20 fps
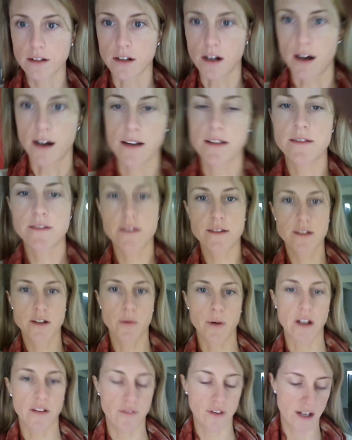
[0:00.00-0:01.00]
guys, a
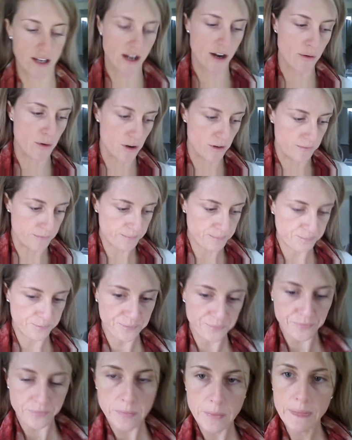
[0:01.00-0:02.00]
quick video on
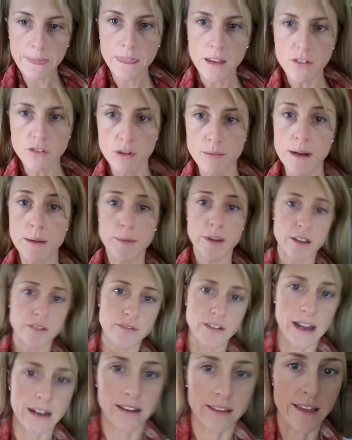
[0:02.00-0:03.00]
remember the
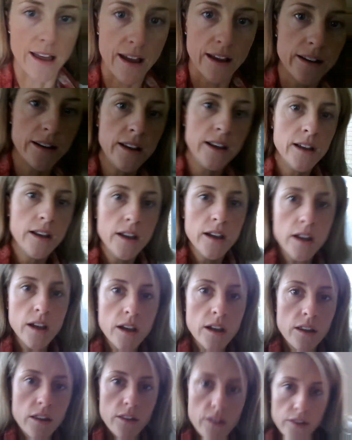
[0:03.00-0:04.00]
fact that
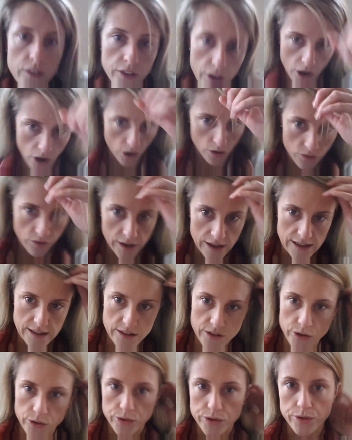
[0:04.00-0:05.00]
the whole
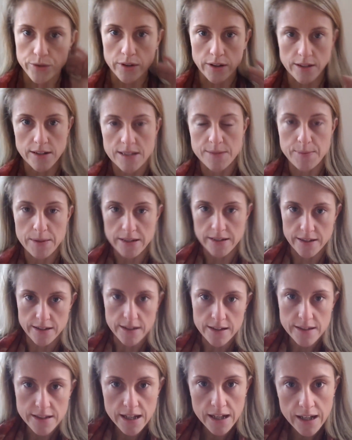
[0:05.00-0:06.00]
reason you're doing this
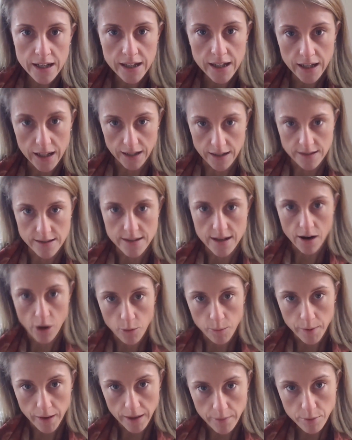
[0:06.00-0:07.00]
business is to
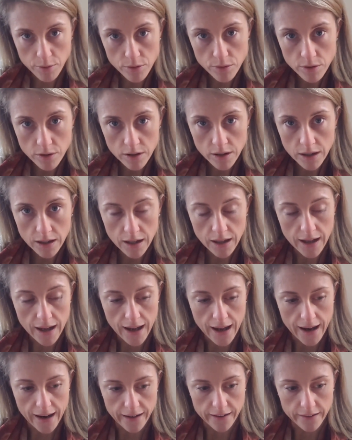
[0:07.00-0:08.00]
help people
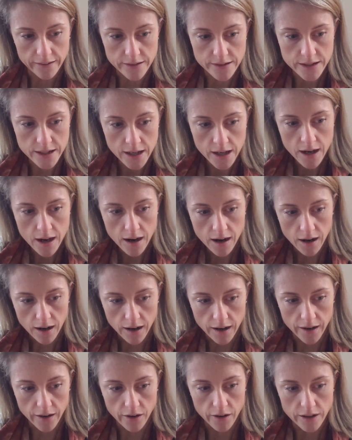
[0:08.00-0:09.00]
and
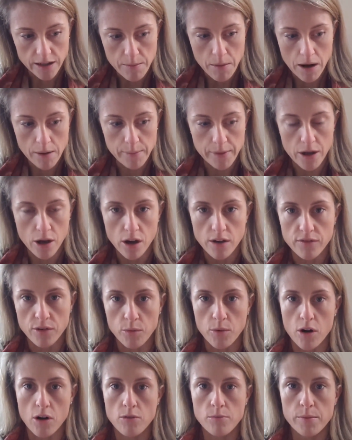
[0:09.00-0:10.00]
I know you might be
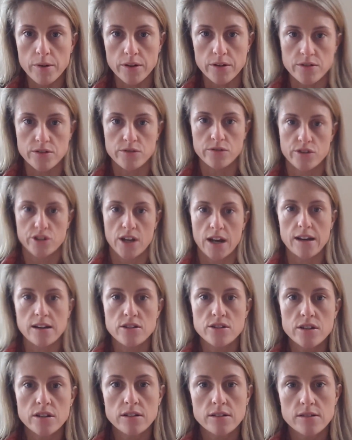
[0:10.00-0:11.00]
overwhelmed because you're
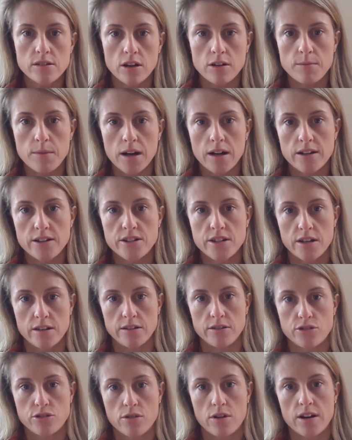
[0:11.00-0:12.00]
changing so much and
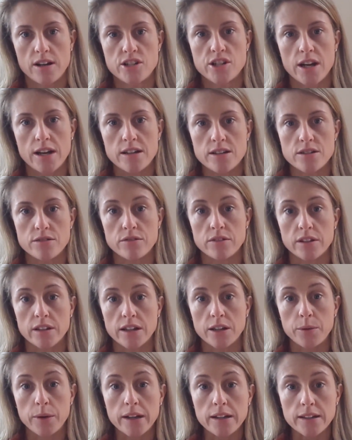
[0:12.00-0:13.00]
you're trying to change it
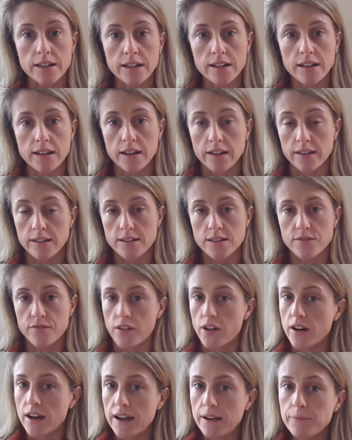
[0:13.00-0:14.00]
really quickly and that's
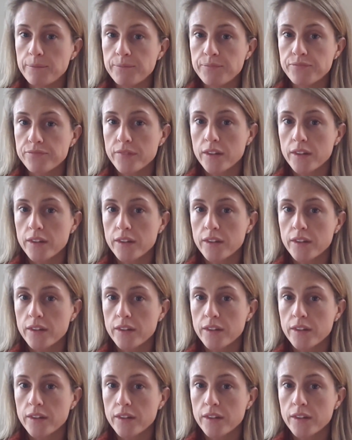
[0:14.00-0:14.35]
fine.